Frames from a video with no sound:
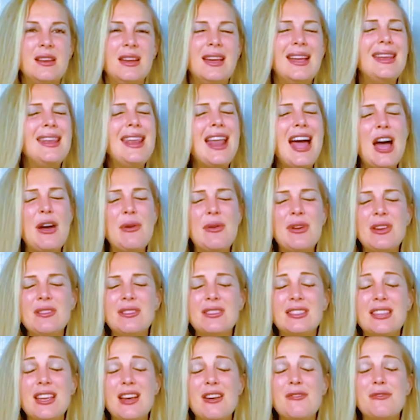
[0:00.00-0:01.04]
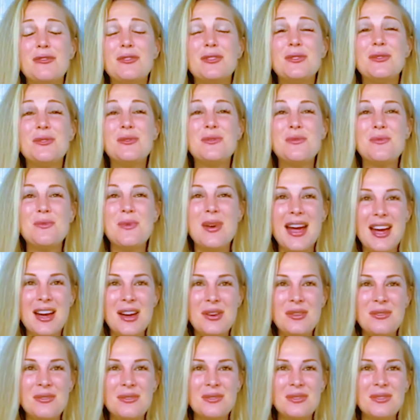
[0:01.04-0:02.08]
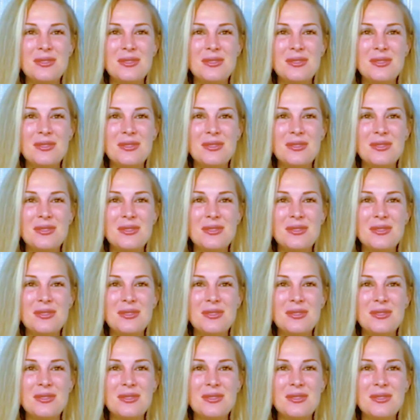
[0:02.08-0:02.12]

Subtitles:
Allowing yourself to ground.